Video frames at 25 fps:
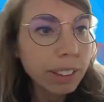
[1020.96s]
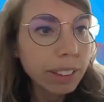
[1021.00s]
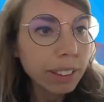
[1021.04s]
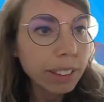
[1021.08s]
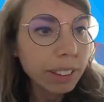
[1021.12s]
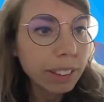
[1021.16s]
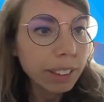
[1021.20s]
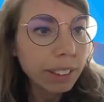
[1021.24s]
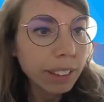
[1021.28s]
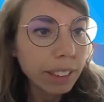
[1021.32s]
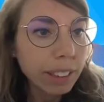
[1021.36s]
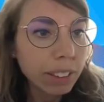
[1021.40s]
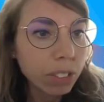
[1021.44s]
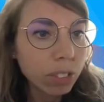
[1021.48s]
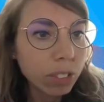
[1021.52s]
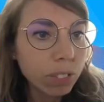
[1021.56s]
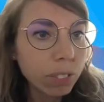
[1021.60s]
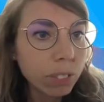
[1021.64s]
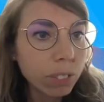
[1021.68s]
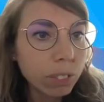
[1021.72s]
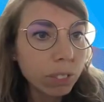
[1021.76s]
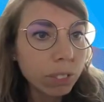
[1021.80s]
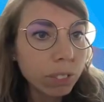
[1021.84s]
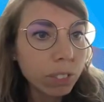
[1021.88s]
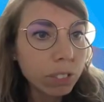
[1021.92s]
Can you
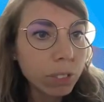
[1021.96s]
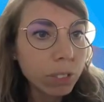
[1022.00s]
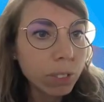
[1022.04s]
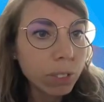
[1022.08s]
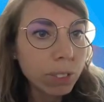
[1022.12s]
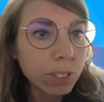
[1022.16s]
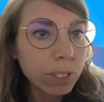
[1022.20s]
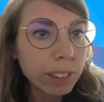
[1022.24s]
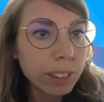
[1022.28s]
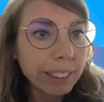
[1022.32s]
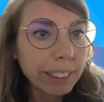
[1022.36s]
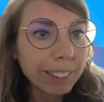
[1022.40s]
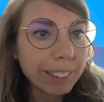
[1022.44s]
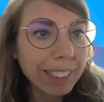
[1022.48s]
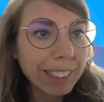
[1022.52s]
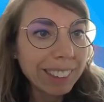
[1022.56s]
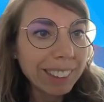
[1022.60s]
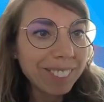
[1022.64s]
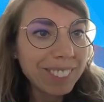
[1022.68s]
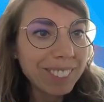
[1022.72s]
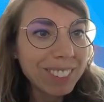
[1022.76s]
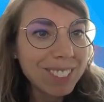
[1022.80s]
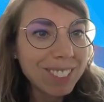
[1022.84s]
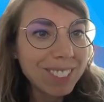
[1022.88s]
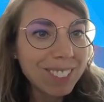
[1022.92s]
move to the next
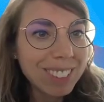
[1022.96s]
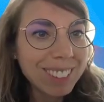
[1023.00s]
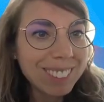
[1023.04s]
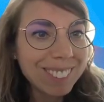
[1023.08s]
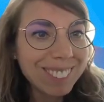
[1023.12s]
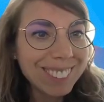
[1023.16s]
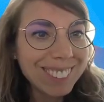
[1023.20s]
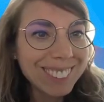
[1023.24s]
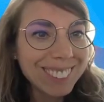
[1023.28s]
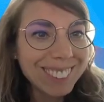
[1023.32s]
slide, please, James?